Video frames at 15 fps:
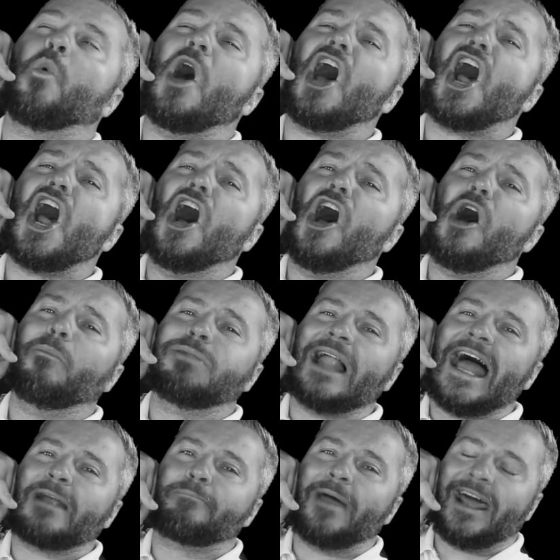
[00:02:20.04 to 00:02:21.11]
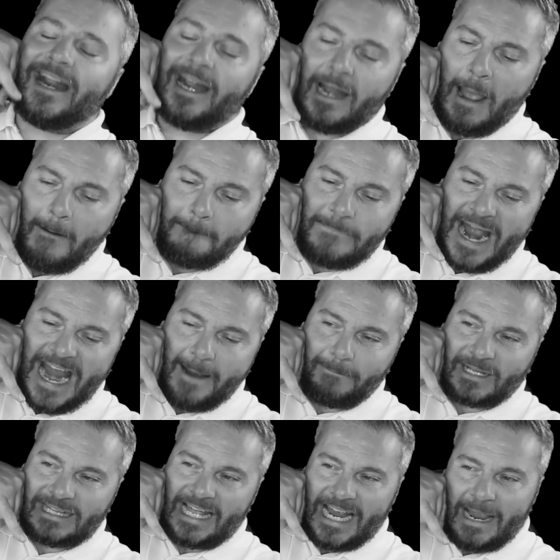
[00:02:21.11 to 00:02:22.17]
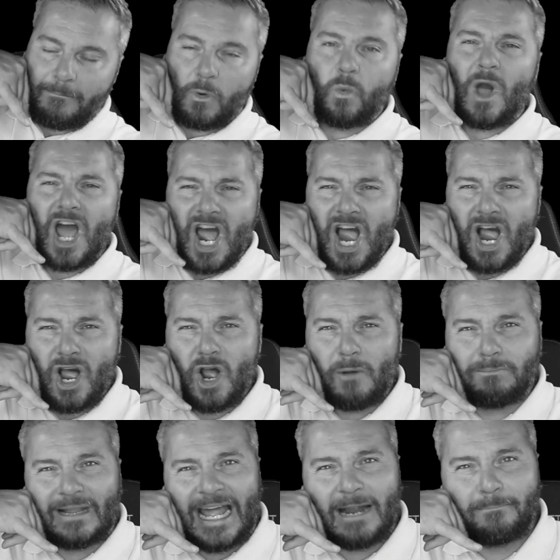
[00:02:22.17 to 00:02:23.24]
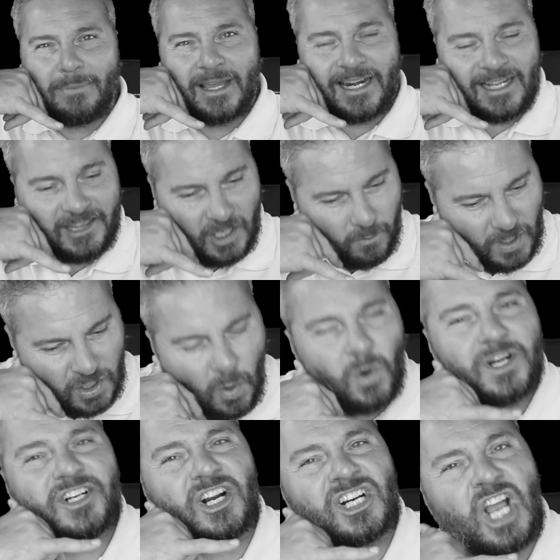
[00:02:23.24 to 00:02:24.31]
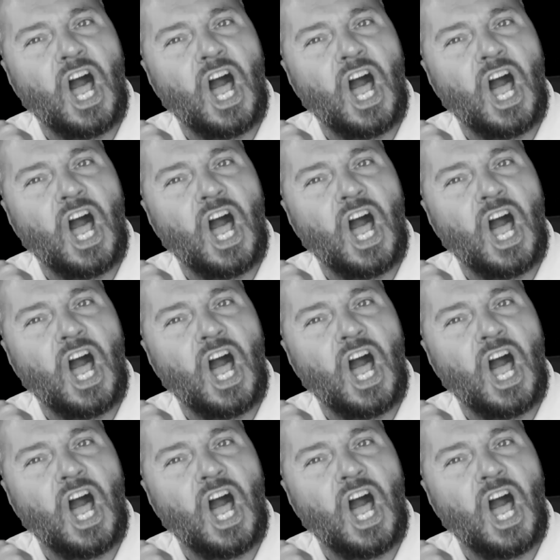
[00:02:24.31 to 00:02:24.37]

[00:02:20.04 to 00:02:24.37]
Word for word: Whoa, Black Betty, bam, ba-lam, whoa, Black Betty, they're recording their